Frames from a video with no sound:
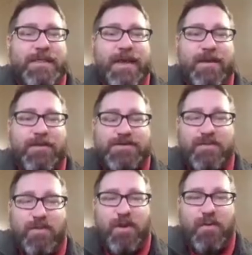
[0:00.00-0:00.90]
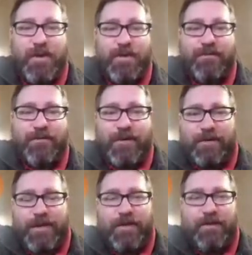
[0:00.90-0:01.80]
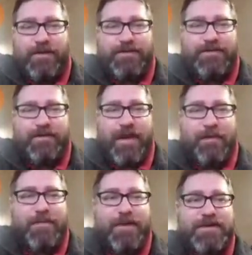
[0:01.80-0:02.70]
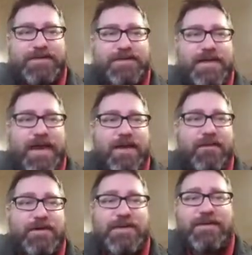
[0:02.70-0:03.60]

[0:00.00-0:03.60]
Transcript: at which point we can fill in with some epics and rares.